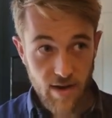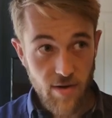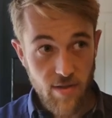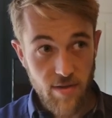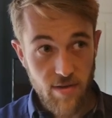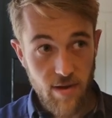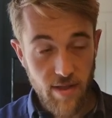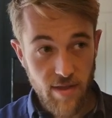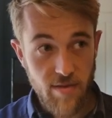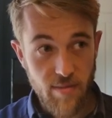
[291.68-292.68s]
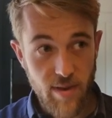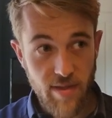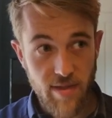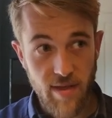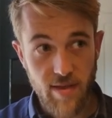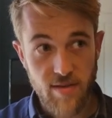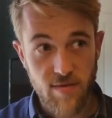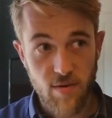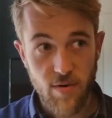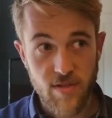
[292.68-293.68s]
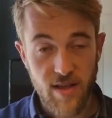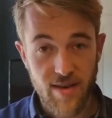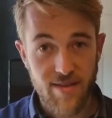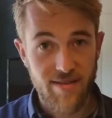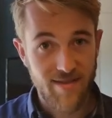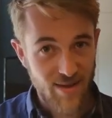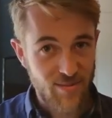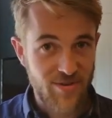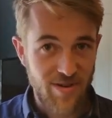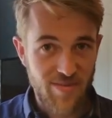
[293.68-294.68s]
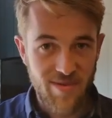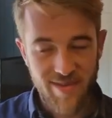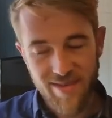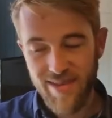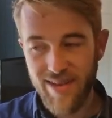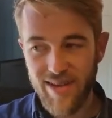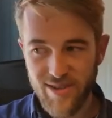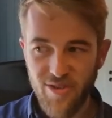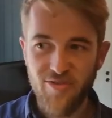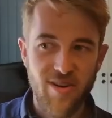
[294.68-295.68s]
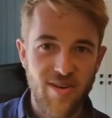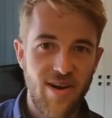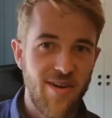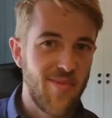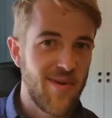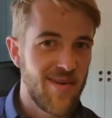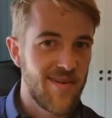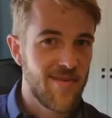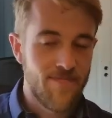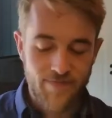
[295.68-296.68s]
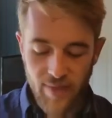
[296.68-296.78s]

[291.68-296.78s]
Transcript: Another big thing is, of course, that NimScript is already documented.